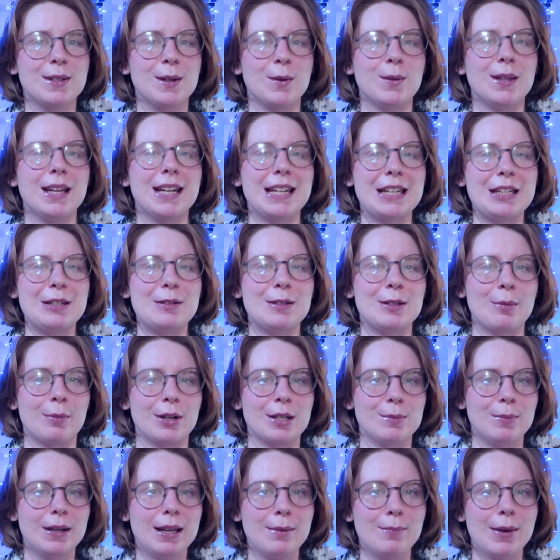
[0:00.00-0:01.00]
So thank you so
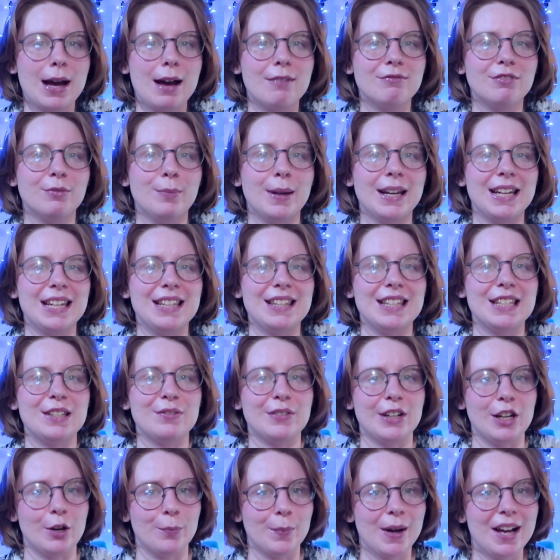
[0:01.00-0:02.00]
much Minimap for making this
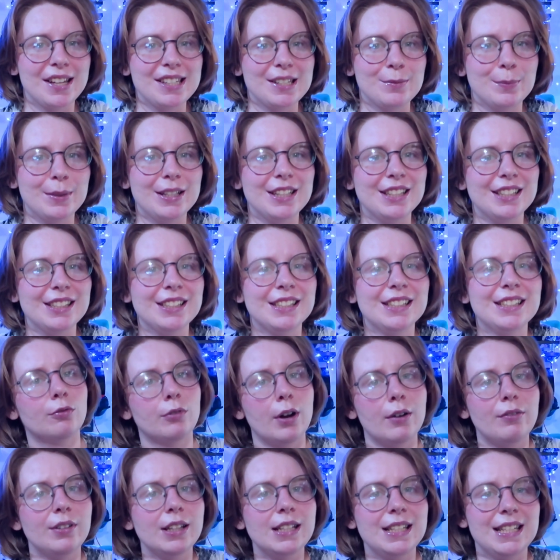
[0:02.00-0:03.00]
video possible.
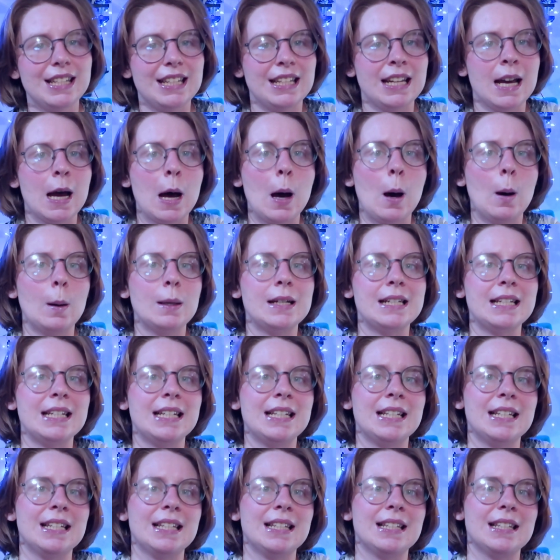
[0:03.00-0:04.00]
Revelatio
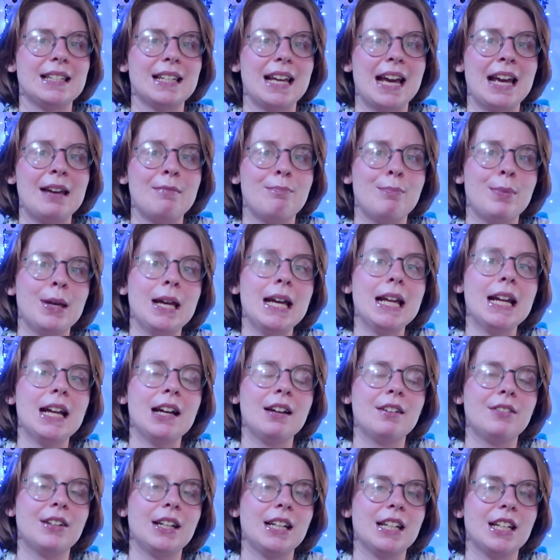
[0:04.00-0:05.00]
is a bit
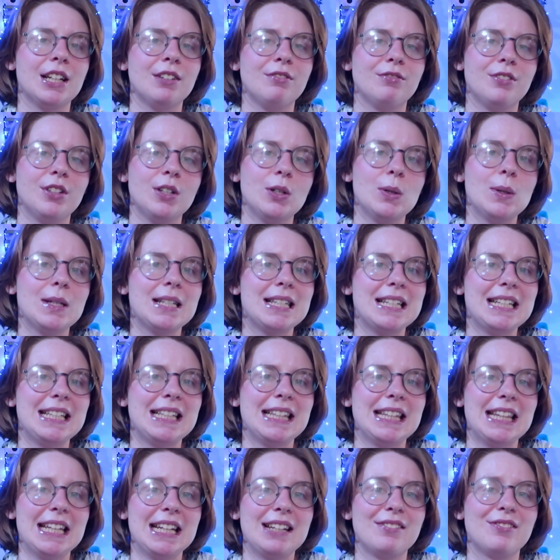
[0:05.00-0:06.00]
of a
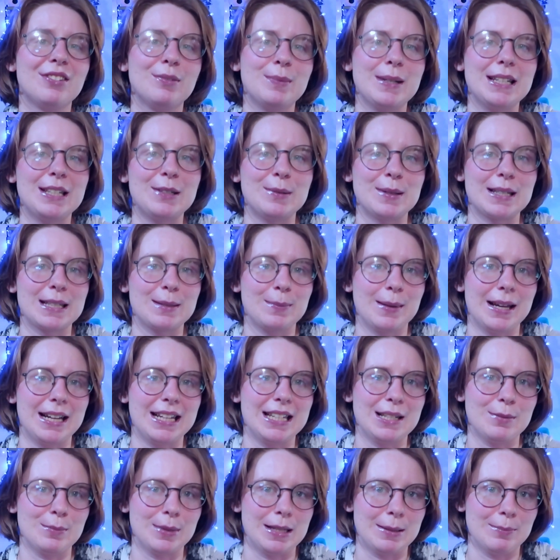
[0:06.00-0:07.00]
confusing thing for me to
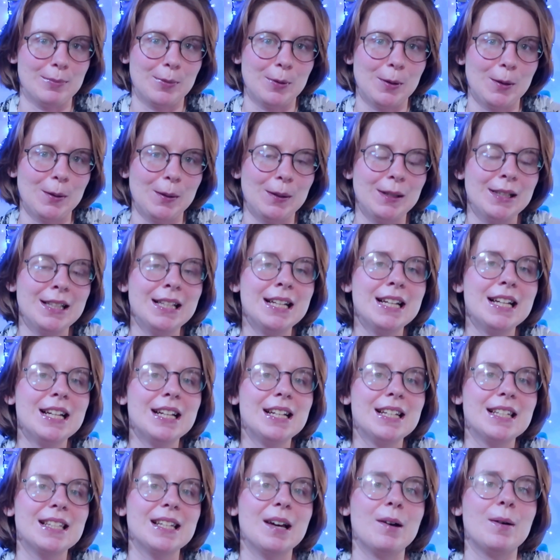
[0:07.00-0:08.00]
explain to people.
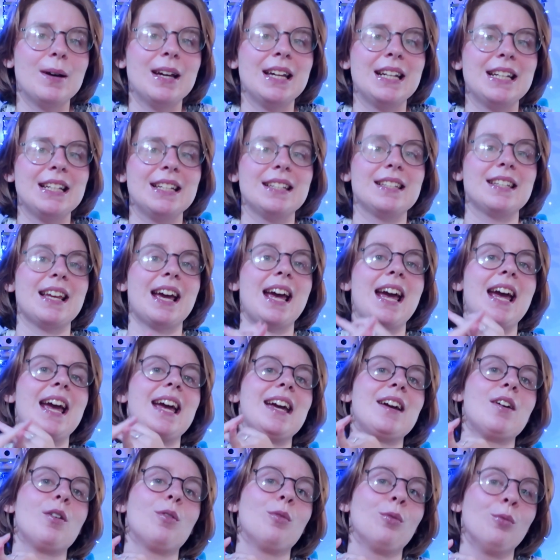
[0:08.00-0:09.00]
So it is
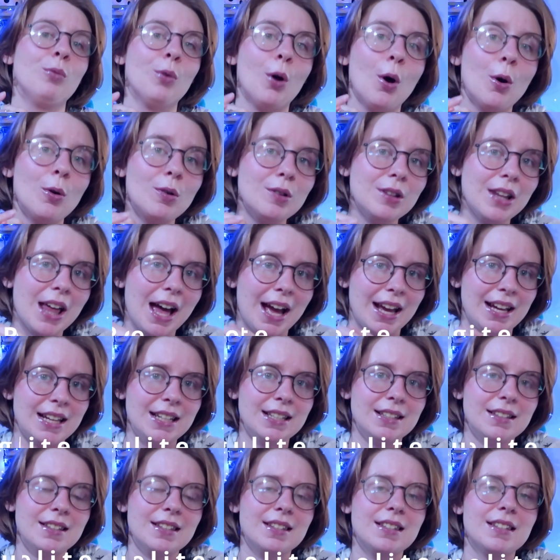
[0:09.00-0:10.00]
a
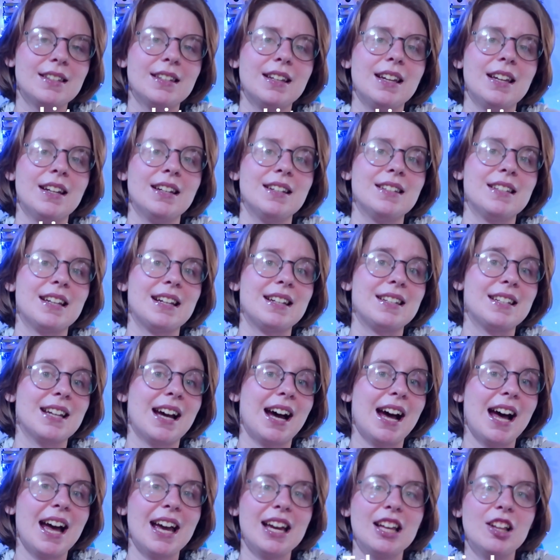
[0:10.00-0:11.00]
roguelite. It is a
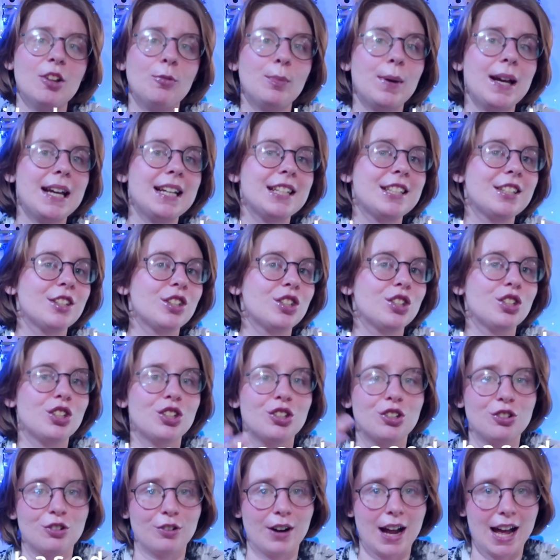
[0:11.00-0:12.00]
tile-based
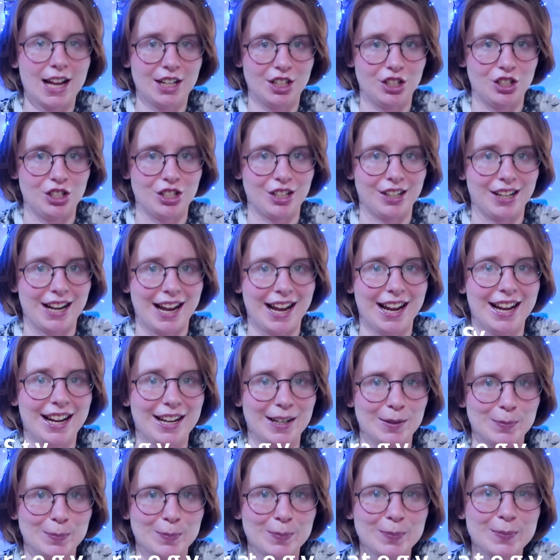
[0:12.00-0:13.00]
strategy
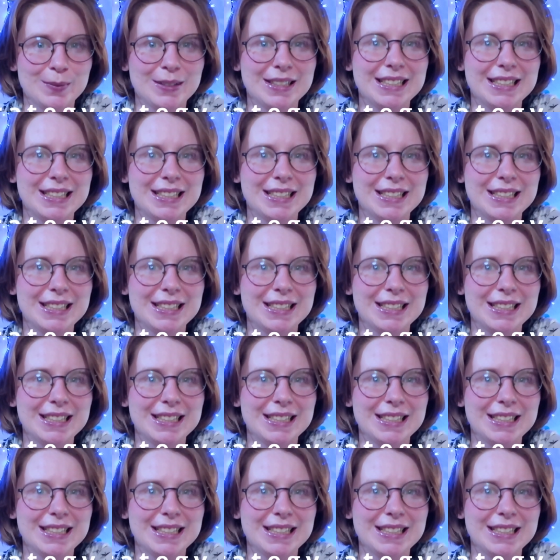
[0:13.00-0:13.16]
game.